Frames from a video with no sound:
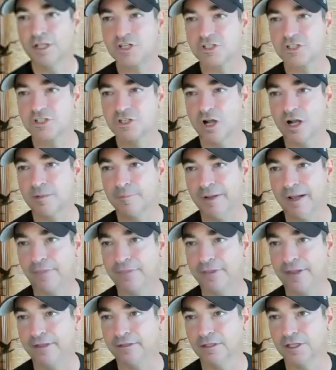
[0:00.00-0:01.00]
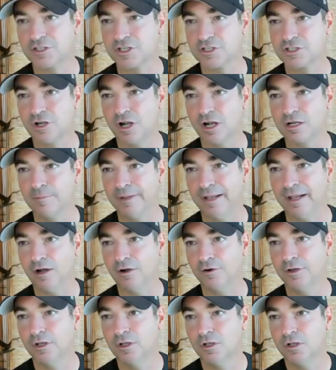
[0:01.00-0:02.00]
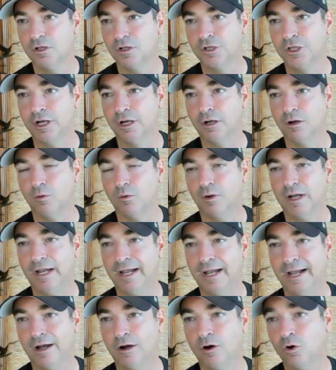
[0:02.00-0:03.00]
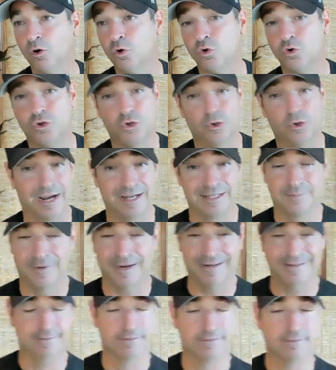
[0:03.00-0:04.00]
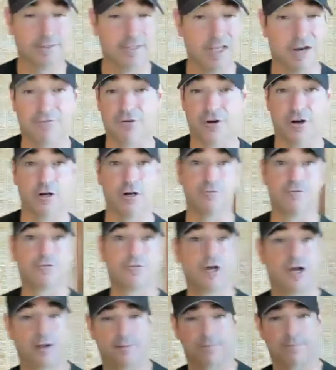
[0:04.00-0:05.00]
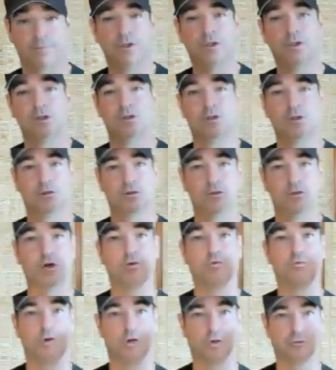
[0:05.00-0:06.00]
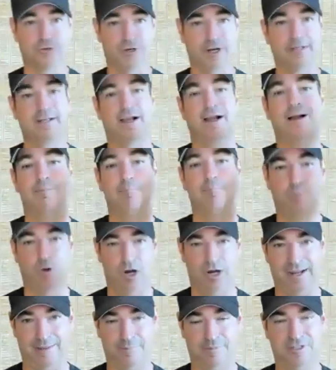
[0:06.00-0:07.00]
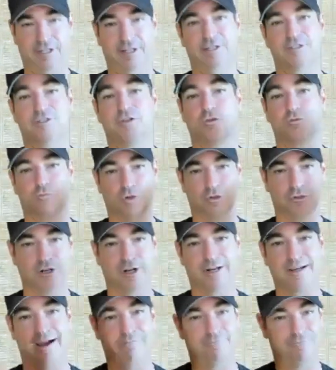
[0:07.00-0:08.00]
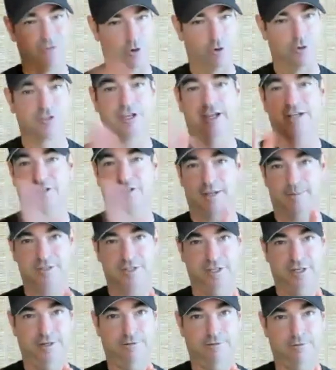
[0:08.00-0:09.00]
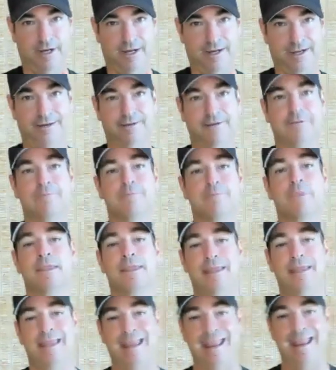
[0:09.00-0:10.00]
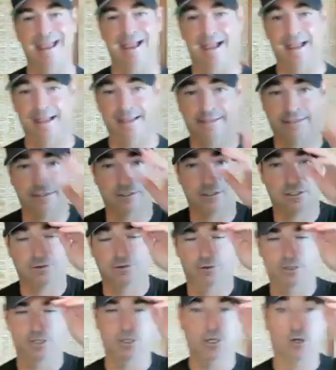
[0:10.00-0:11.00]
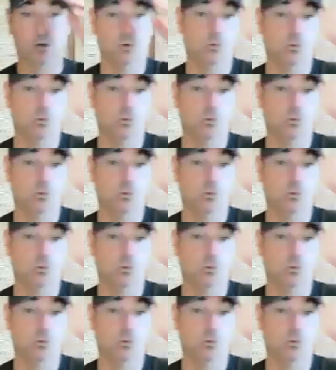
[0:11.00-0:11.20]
talk about, you know, how you guys might differ from, you know, Realtor.com bought OpCity. So Realtor.com/OpCity, right? And, you know,